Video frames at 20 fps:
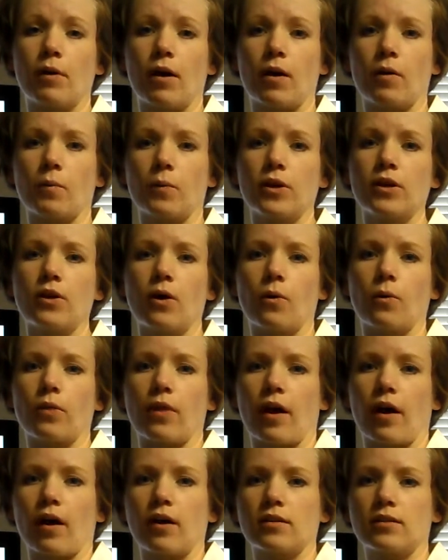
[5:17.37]
But we
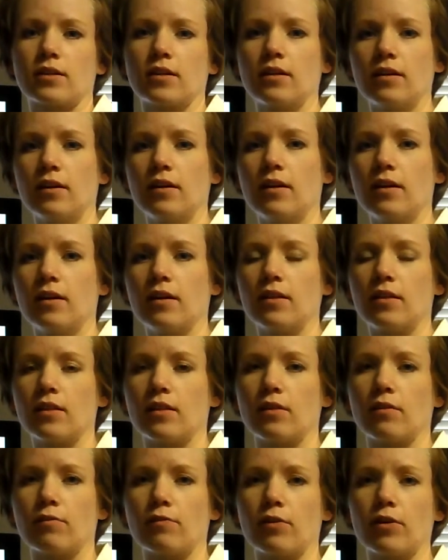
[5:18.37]
know that
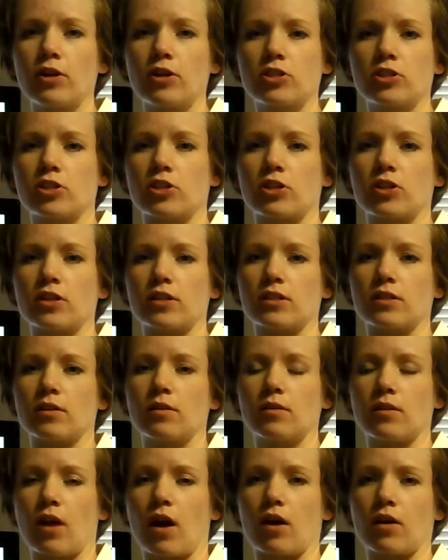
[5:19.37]
the furniture
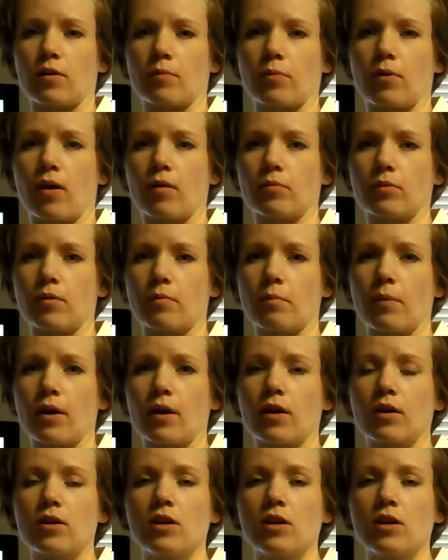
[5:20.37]
is not her problem,